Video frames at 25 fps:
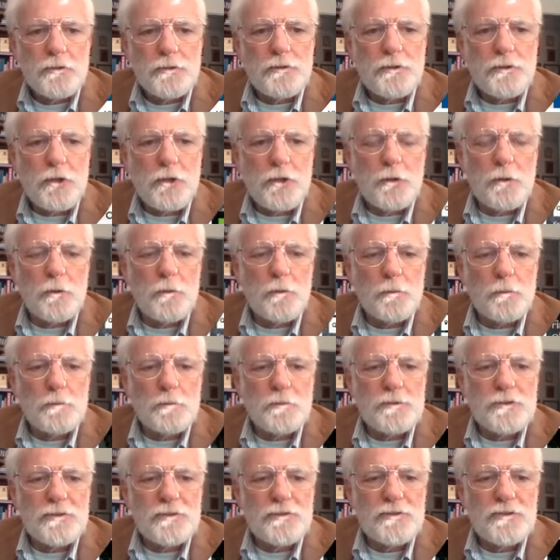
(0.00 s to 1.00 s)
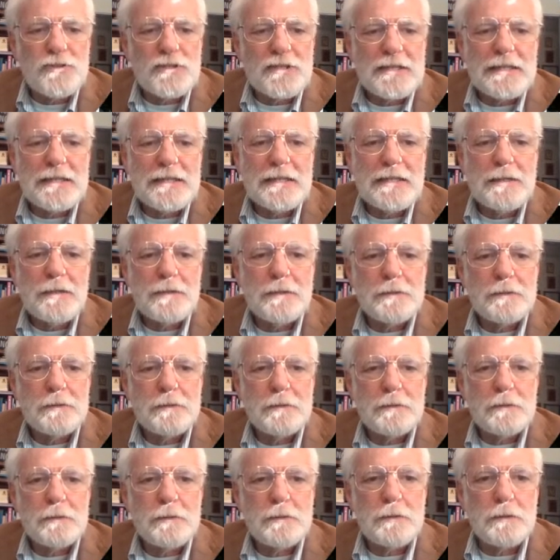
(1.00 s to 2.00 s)
So to see,
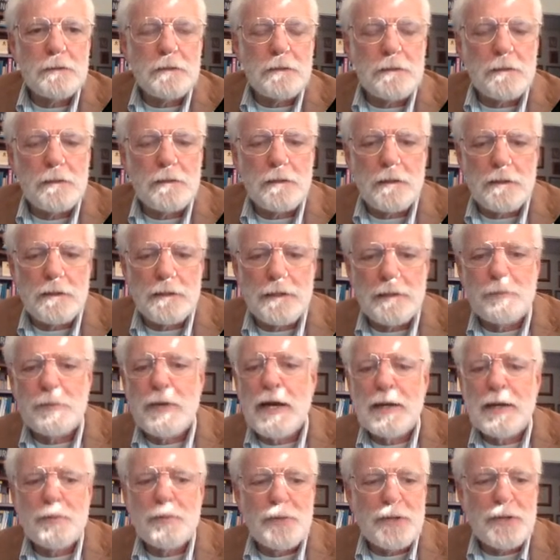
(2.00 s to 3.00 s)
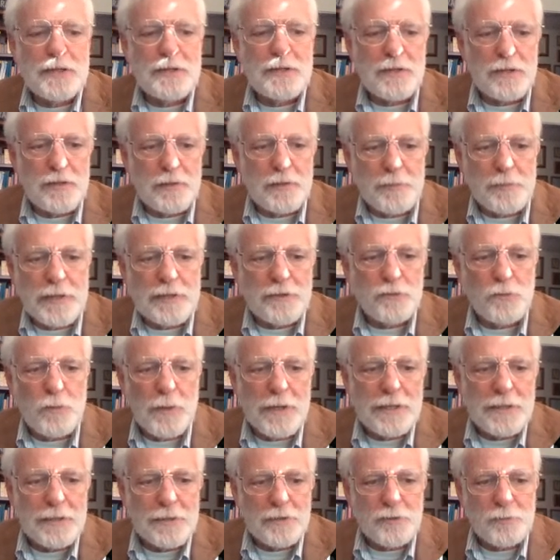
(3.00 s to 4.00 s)
in my opinion, the best
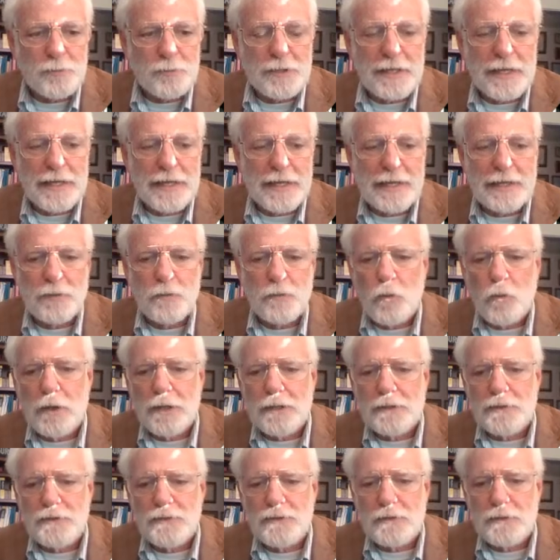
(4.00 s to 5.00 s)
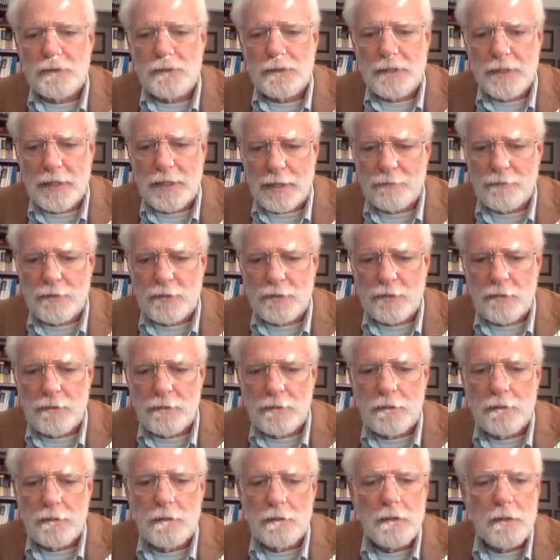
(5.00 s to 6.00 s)
way to explain what's
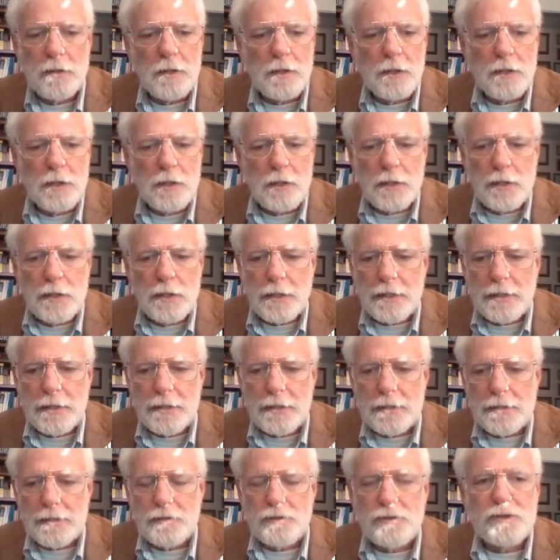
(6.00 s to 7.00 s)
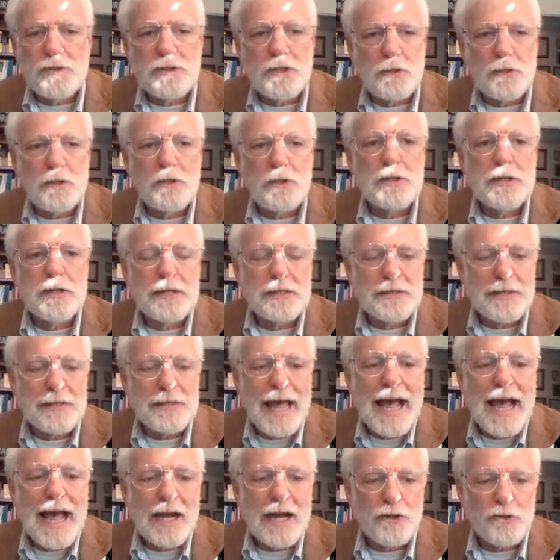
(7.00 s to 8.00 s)
covered is to look at
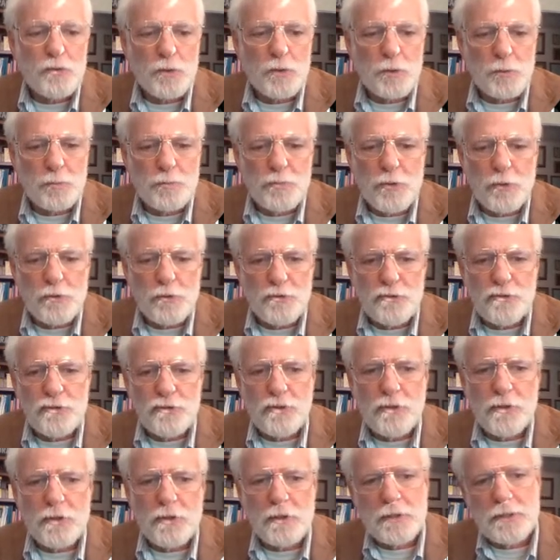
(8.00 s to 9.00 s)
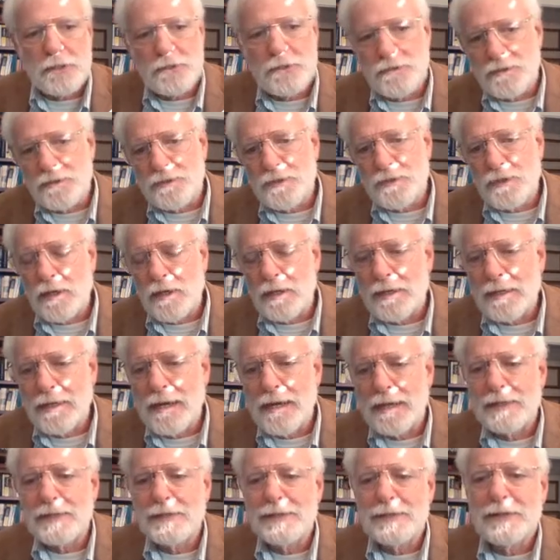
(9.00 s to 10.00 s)
the actual brochure, because it's
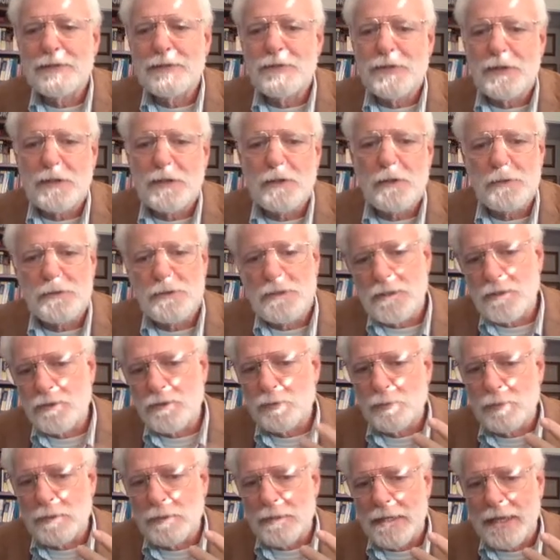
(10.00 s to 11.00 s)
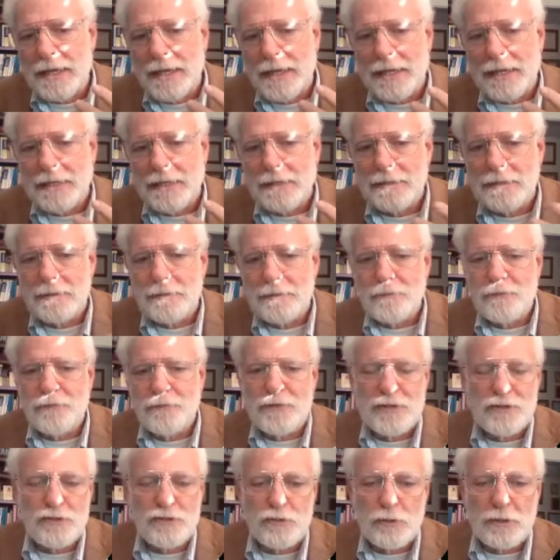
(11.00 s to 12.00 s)
kind of difficult to explain and
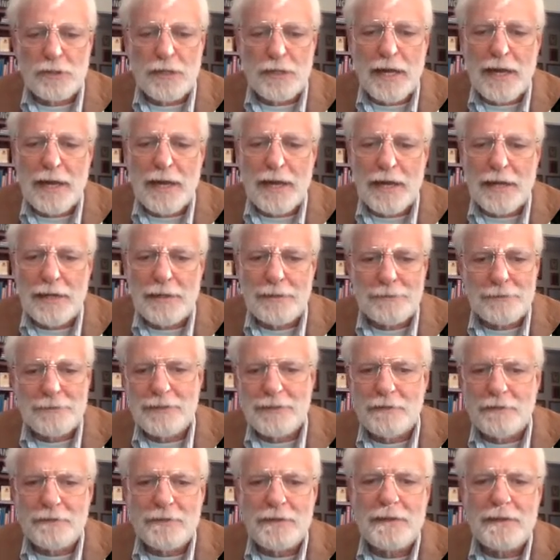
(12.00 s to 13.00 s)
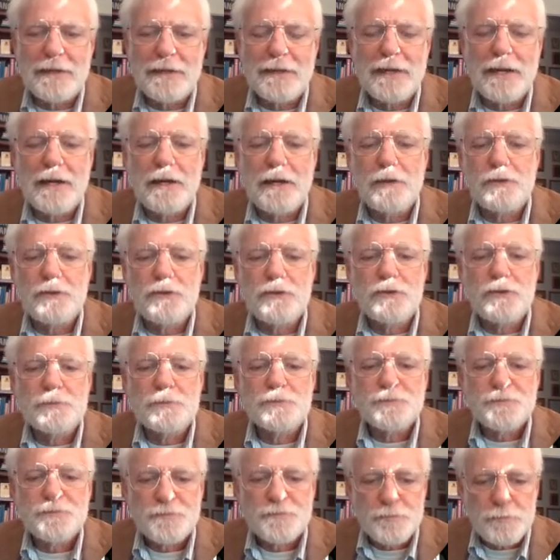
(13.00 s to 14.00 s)
visualize and everything
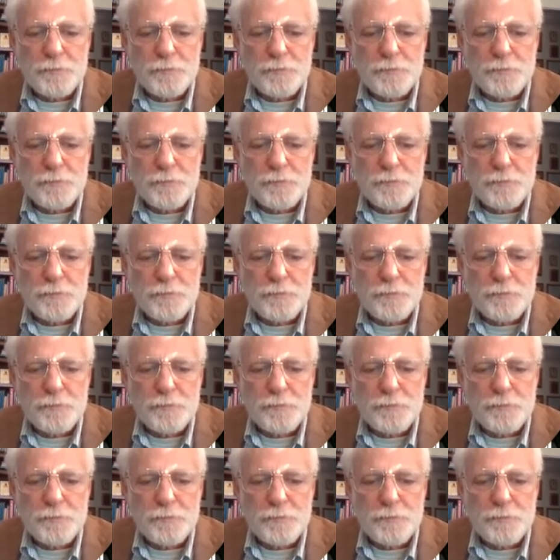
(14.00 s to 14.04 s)
else.